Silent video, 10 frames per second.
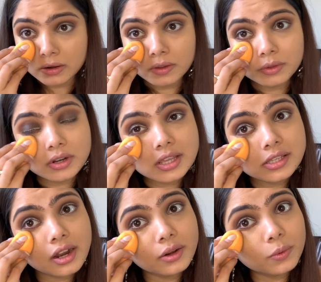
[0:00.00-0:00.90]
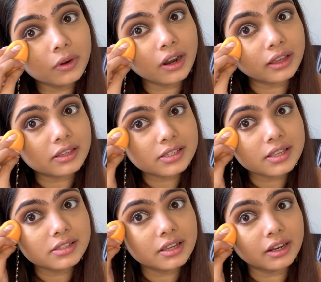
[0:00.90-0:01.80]
Now the reason I don't like this
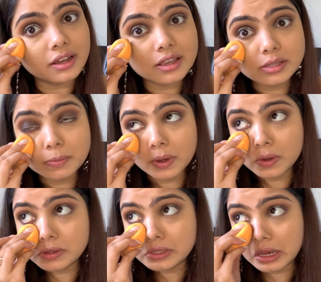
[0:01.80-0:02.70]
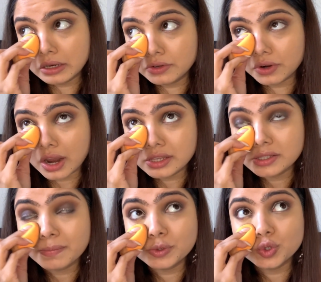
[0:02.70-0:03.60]
concealer is because it dries
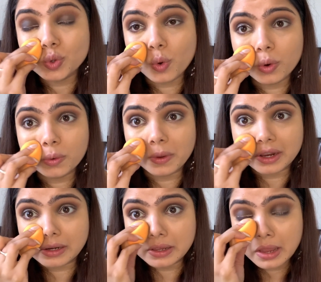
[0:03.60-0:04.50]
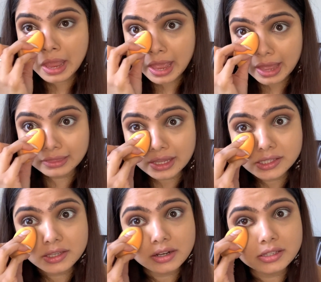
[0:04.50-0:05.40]
up so quickly, and that's
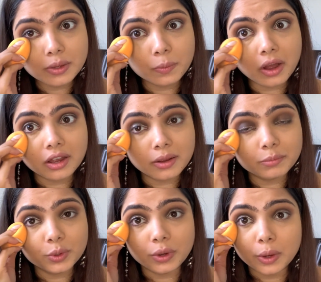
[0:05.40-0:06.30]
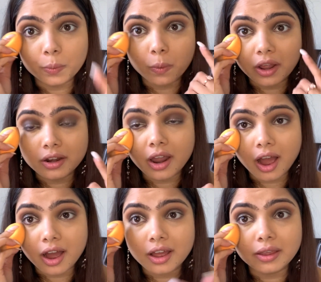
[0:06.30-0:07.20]
the reason why I'm doing one
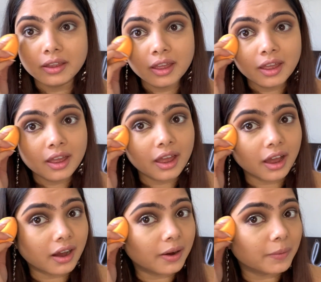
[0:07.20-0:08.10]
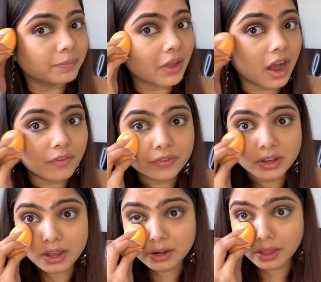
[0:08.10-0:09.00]
eye after
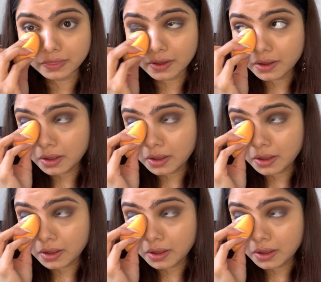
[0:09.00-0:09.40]
another.